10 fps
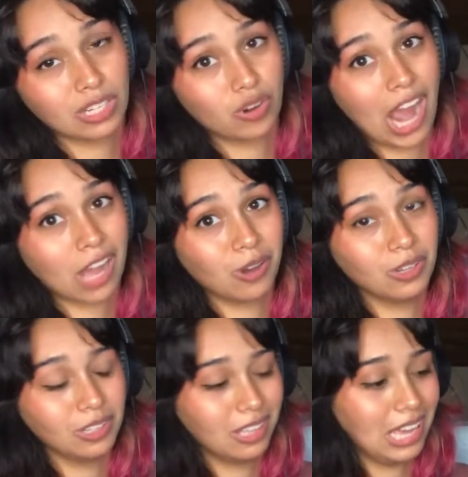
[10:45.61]

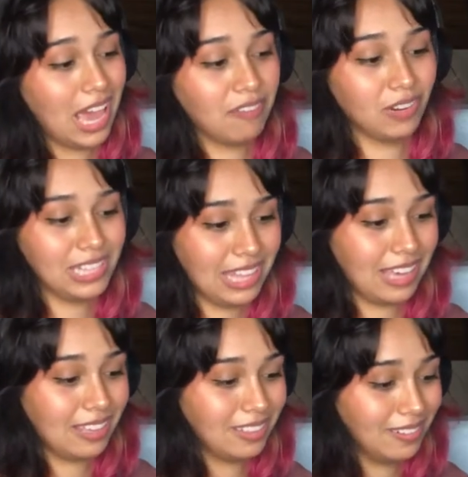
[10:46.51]
crackle
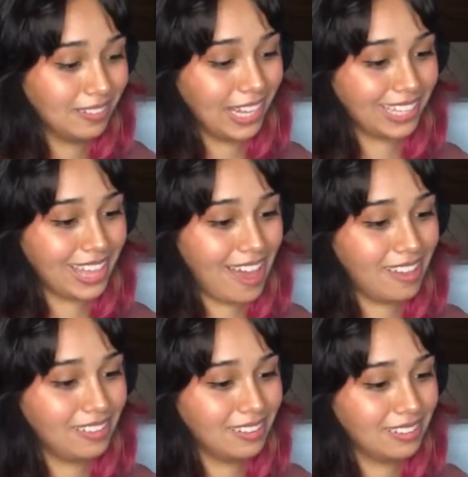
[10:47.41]
everything like that.